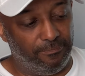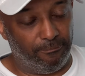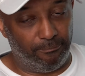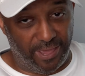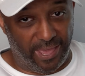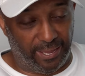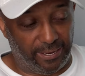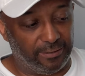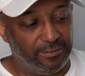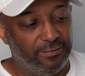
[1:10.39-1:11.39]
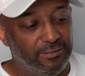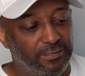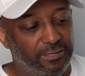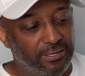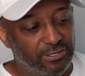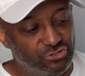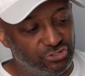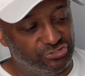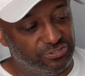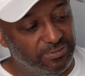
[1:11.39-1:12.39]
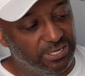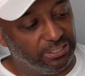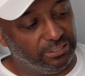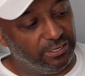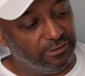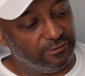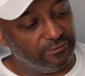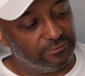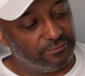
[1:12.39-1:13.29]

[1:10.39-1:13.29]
bag, just to be clear,